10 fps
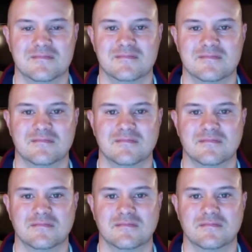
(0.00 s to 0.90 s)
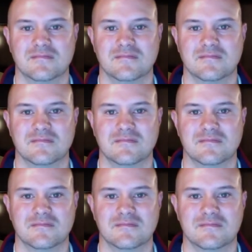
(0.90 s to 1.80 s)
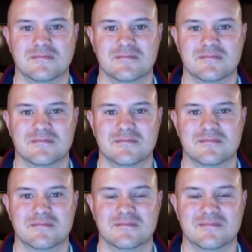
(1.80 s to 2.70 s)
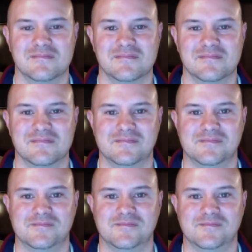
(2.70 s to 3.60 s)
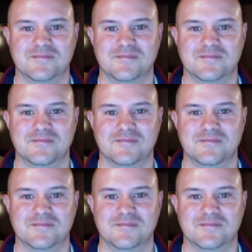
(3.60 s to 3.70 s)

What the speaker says: This person isn't speaking.